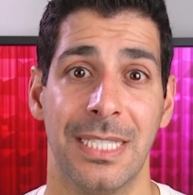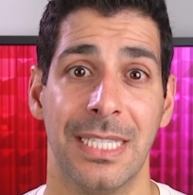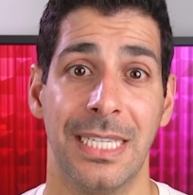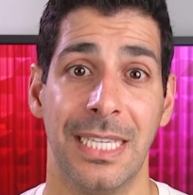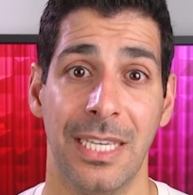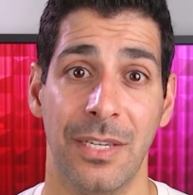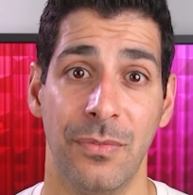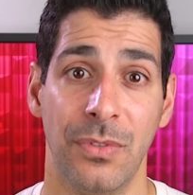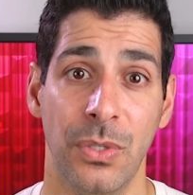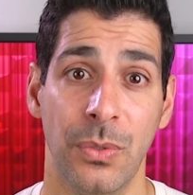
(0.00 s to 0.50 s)
to
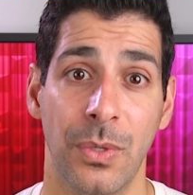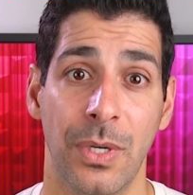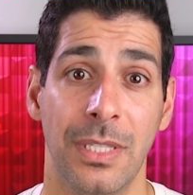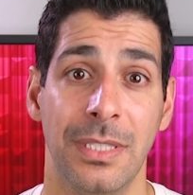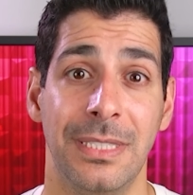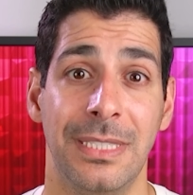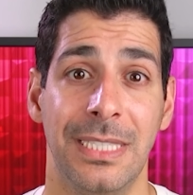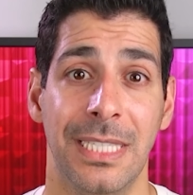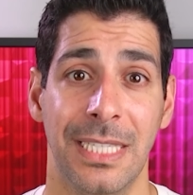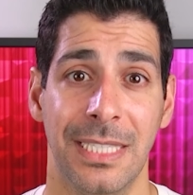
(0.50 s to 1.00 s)
give you a
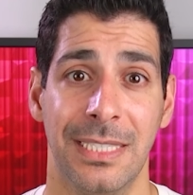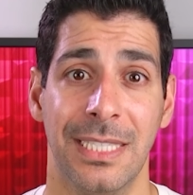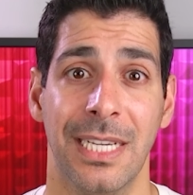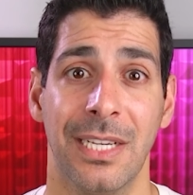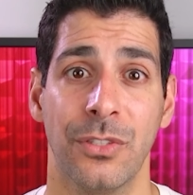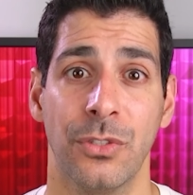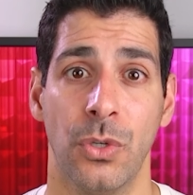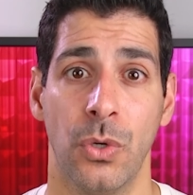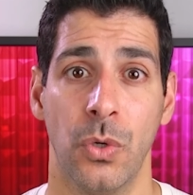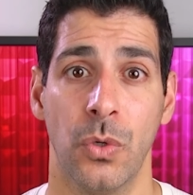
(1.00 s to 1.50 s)

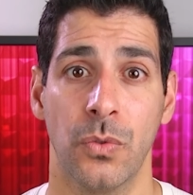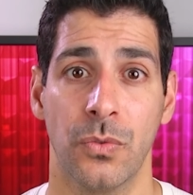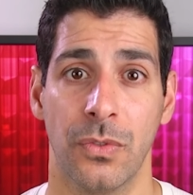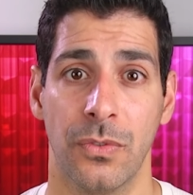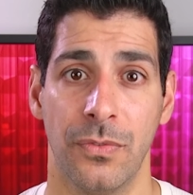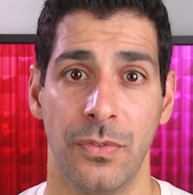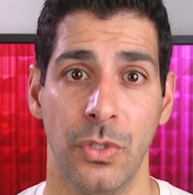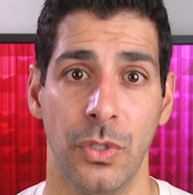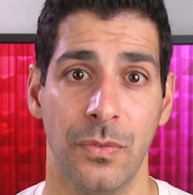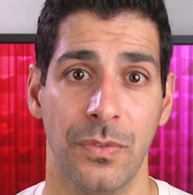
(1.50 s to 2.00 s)
detailed
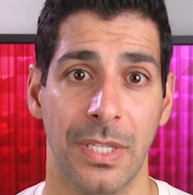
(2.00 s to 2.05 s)
overview